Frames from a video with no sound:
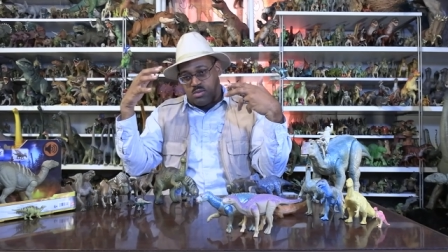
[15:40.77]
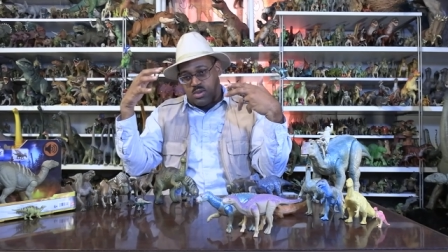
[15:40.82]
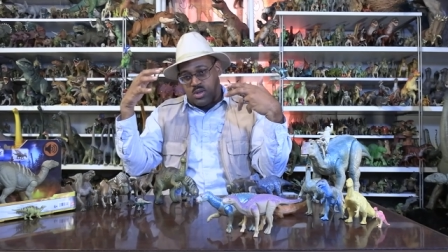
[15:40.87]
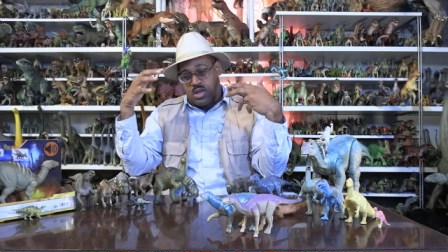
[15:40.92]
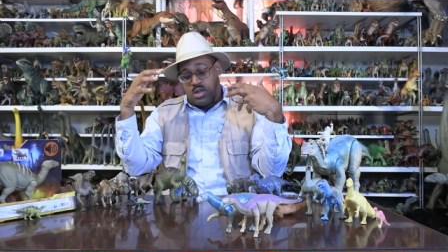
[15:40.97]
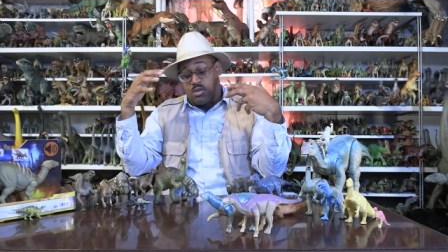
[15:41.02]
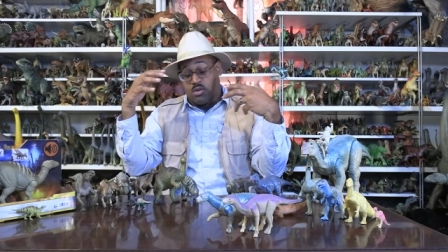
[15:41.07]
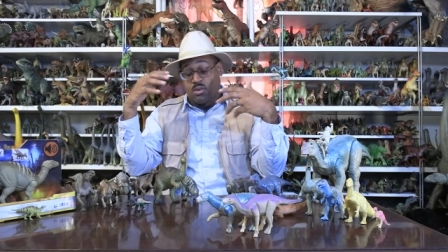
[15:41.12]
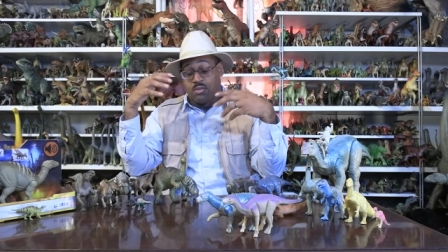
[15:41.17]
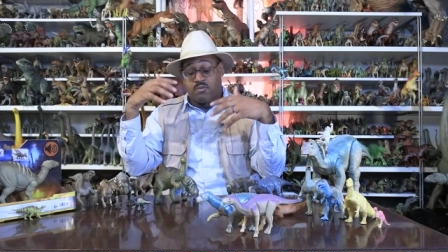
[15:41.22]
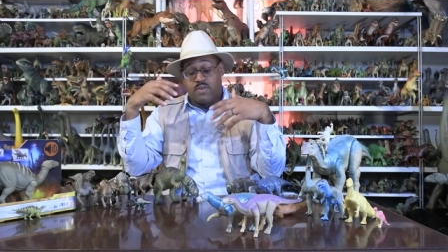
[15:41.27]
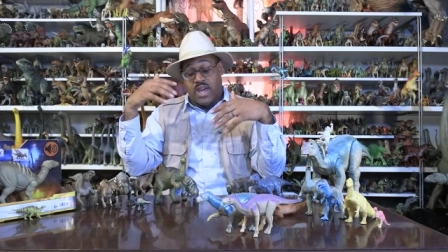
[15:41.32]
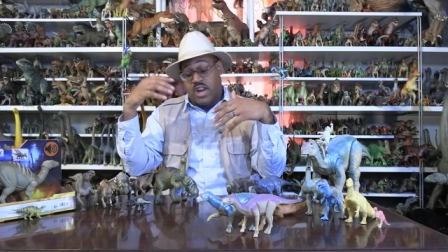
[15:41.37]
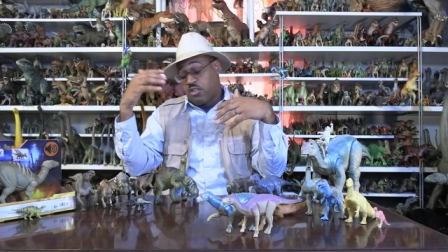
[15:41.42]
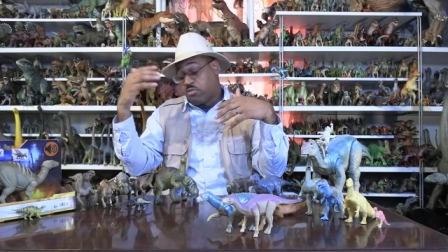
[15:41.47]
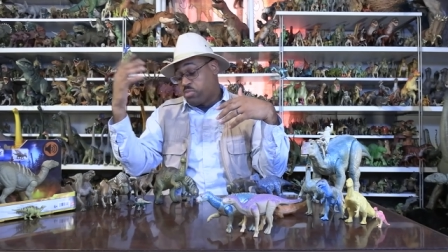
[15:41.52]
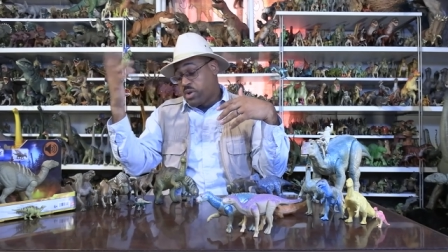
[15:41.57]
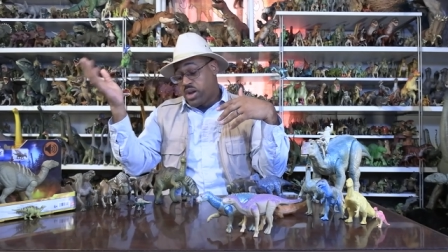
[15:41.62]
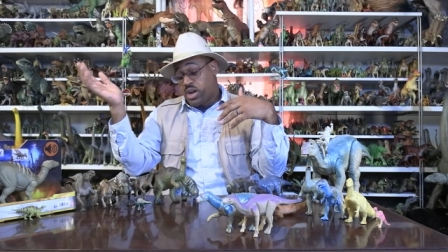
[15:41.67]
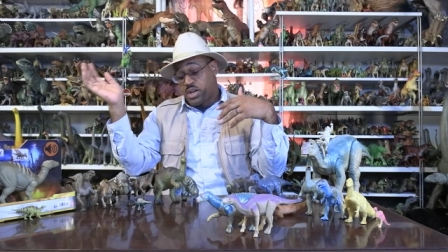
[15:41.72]
either fight
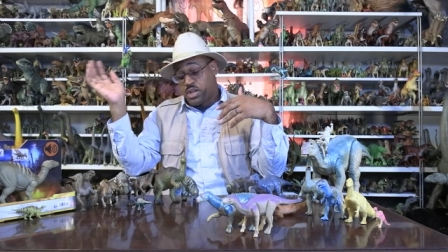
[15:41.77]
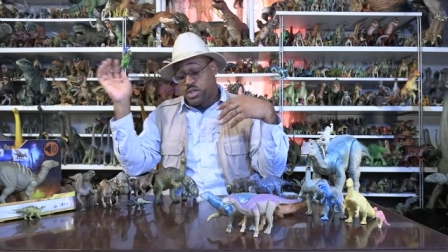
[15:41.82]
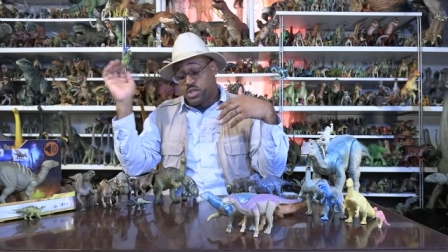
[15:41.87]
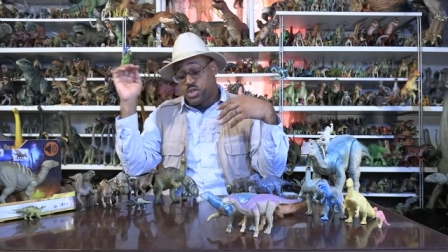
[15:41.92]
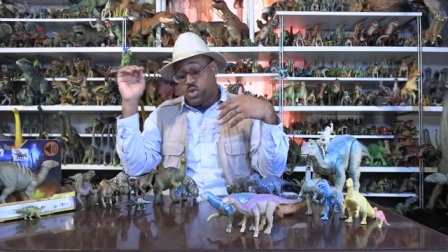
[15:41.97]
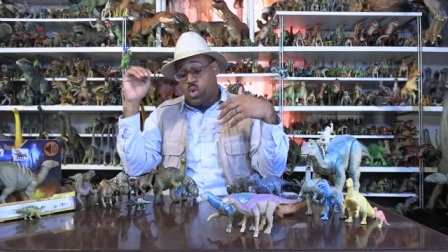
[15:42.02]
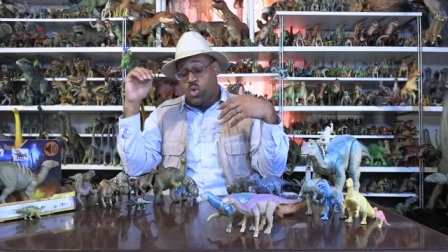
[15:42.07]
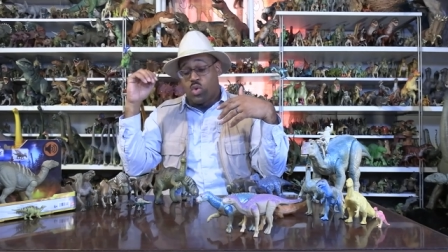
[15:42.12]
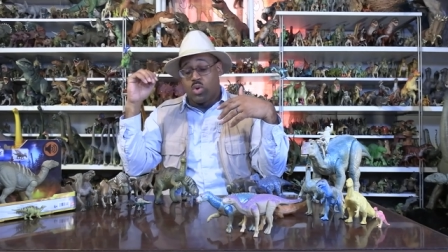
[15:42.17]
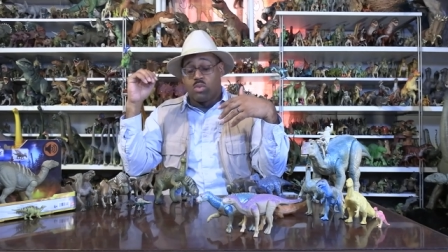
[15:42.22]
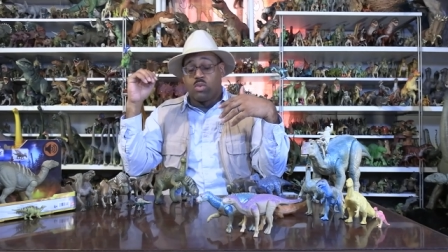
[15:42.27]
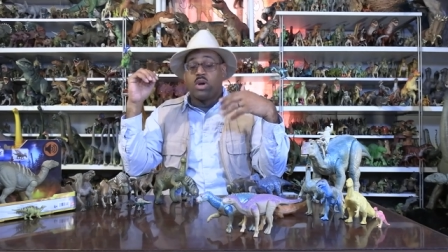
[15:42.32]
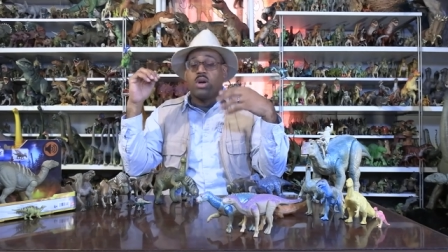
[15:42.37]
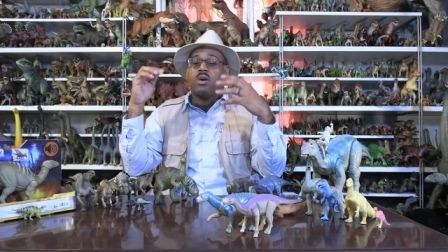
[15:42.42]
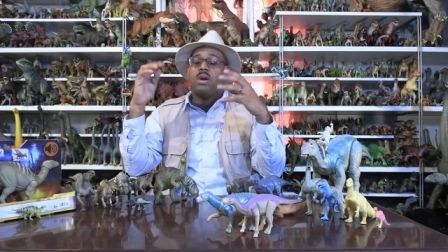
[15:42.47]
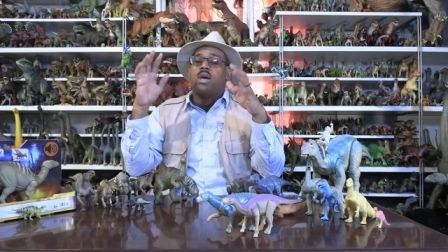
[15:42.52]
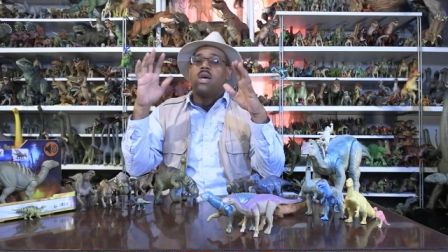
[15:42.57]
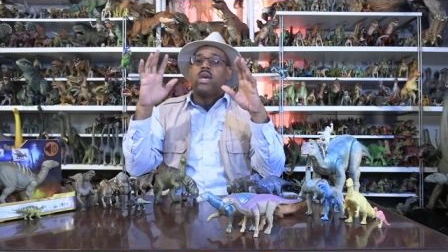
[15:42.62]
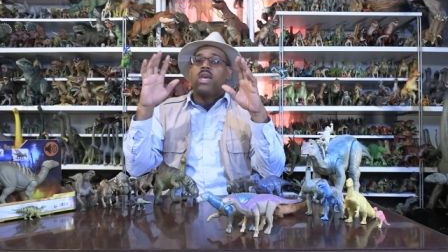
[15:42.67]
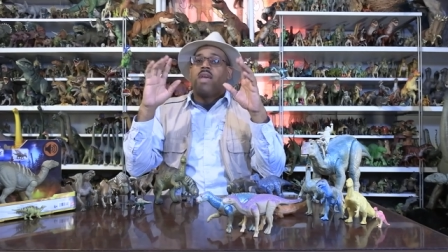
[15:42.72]
off predators or, well,